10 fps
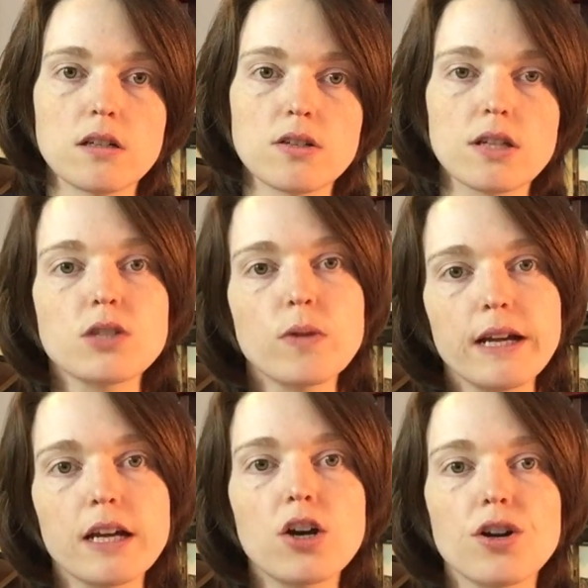So that's what
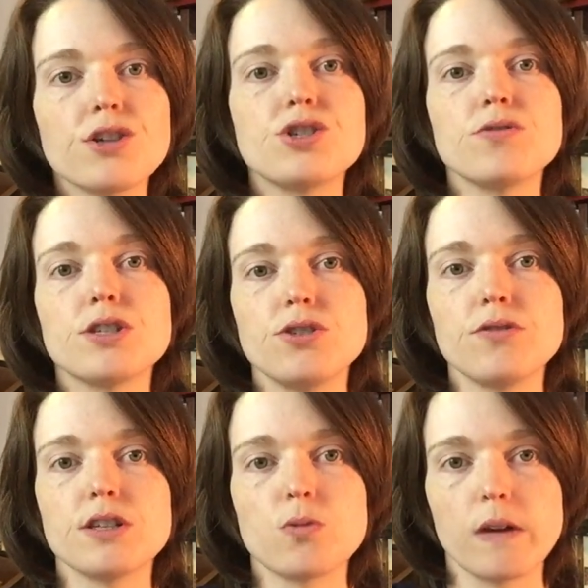I encourage you to
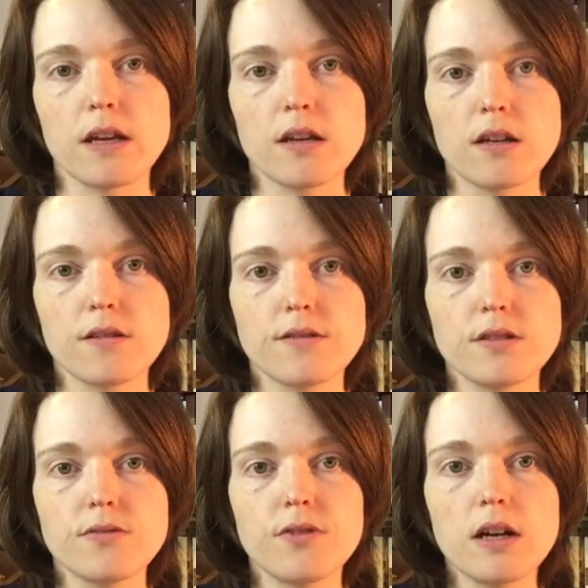do this week,
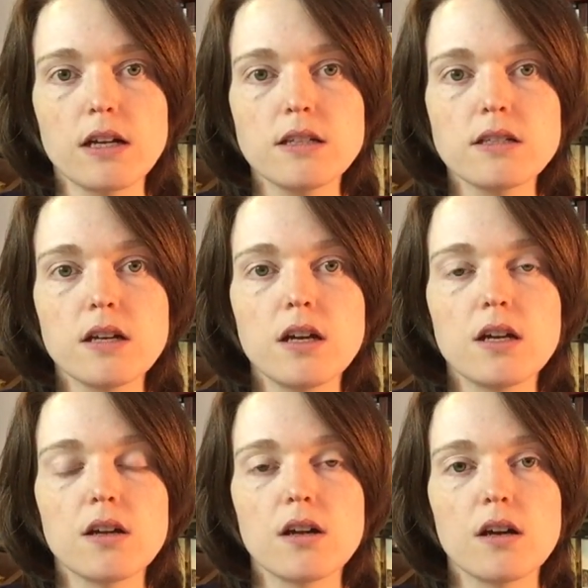to find
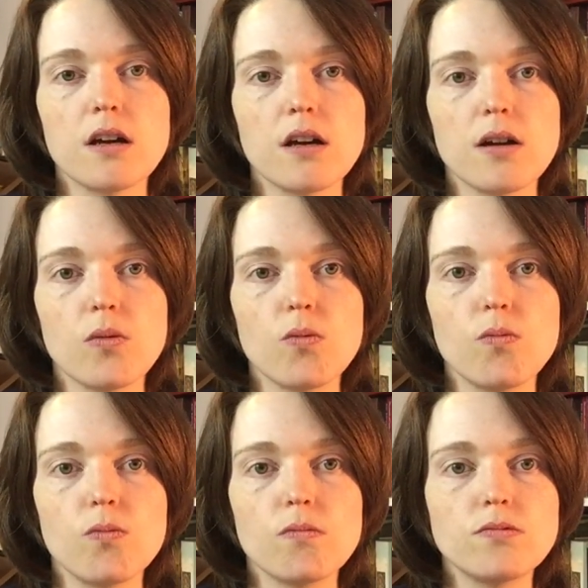
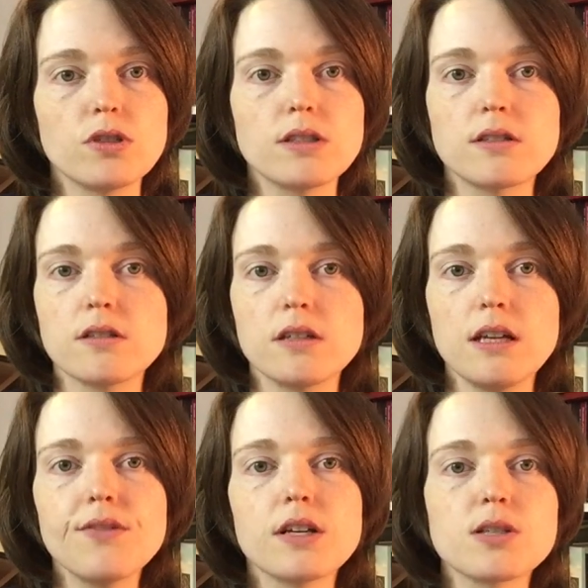just
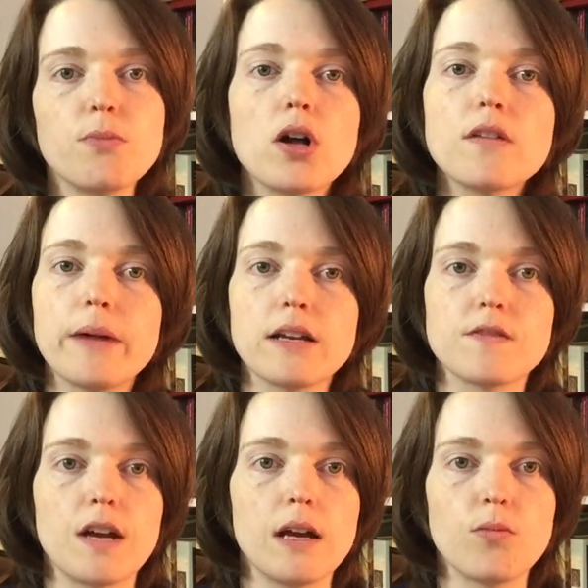even a small amount
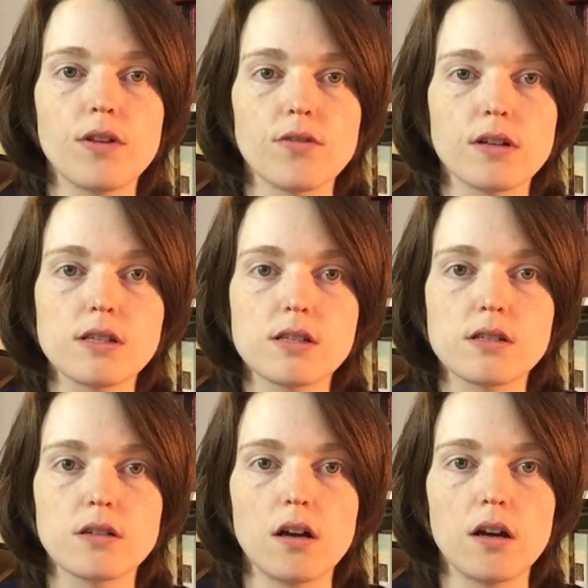of time, whether
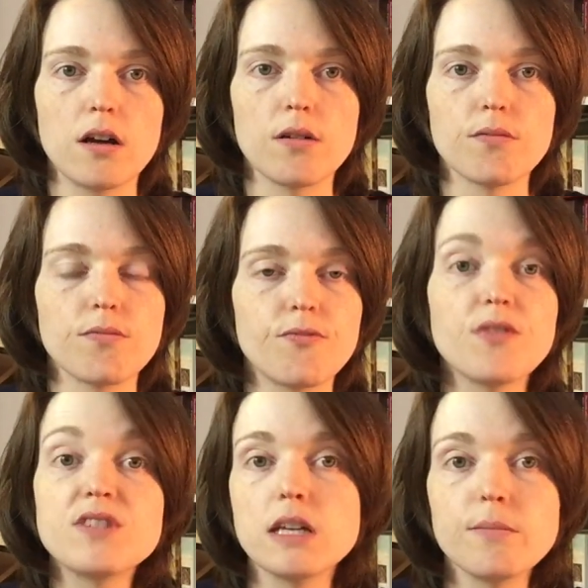it's
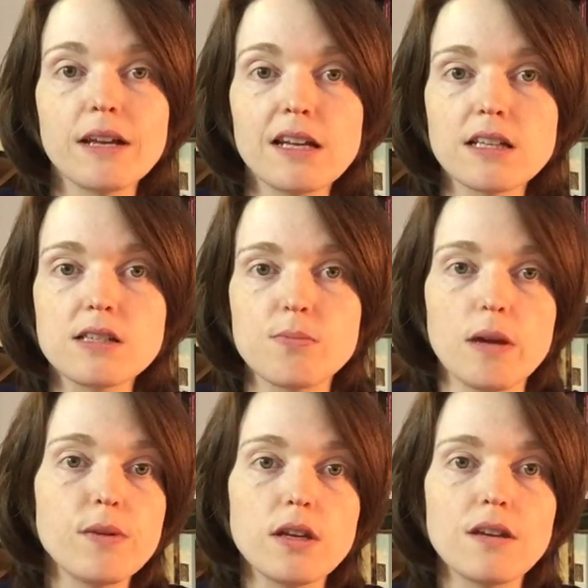15 minutes,
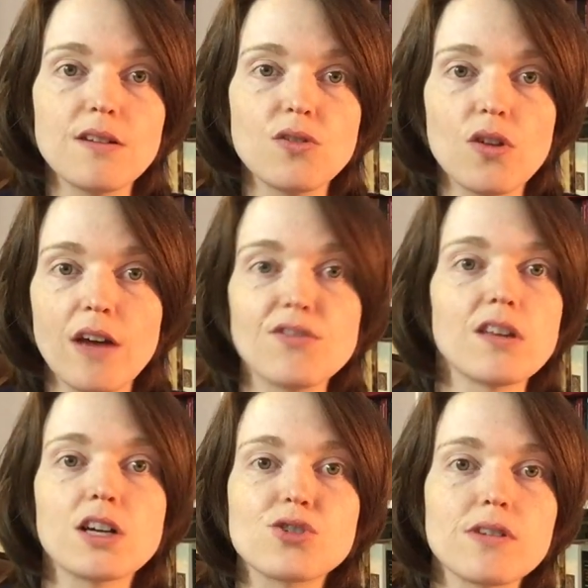maybe you'll have the
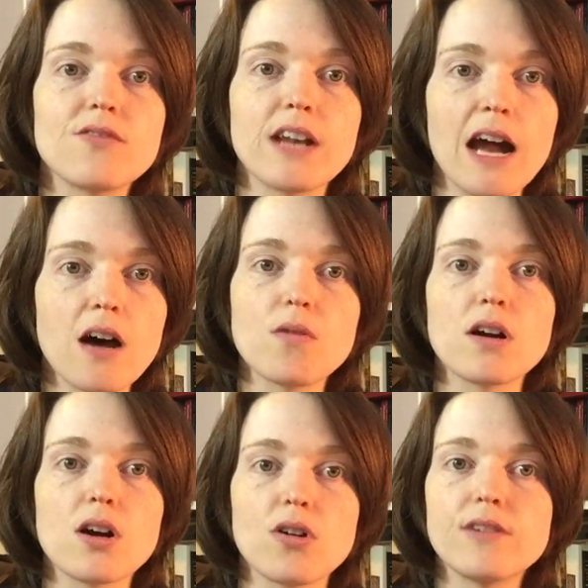luxury of an
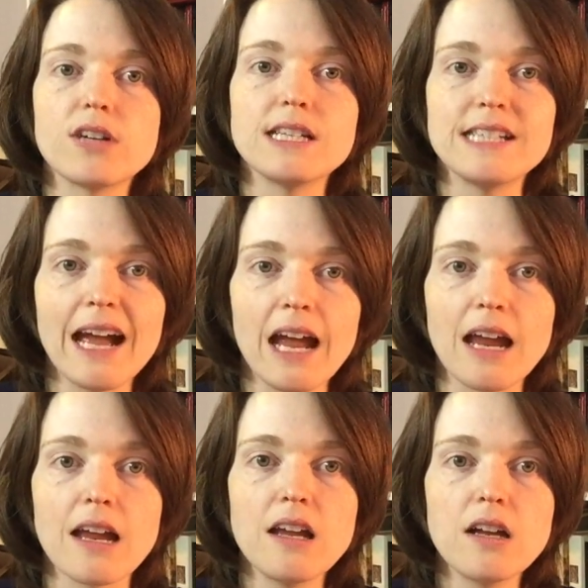hour or even a
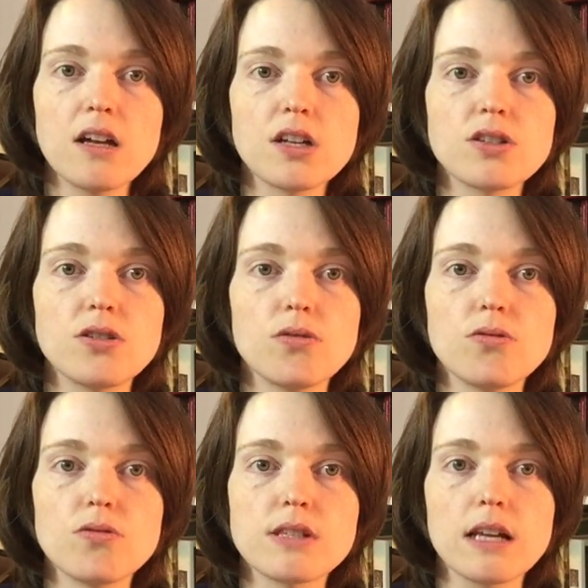day,
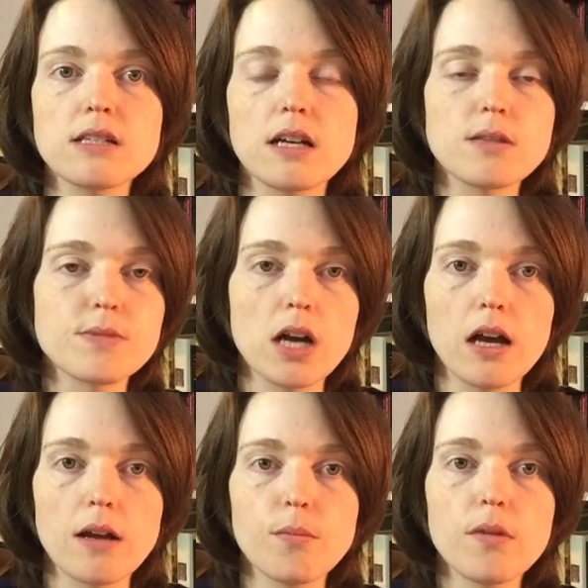to set aside some
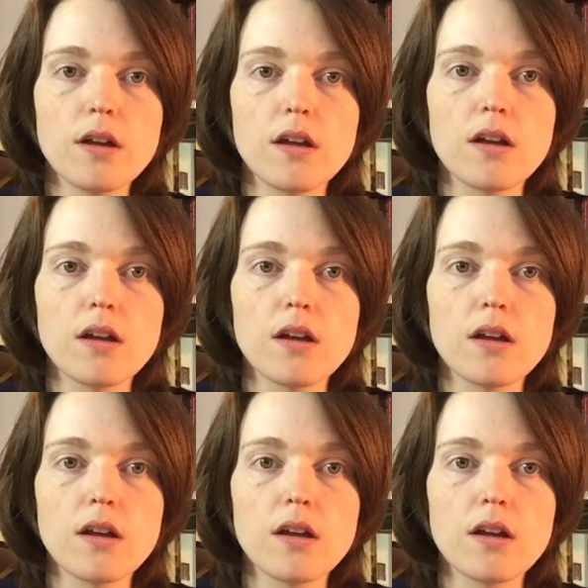time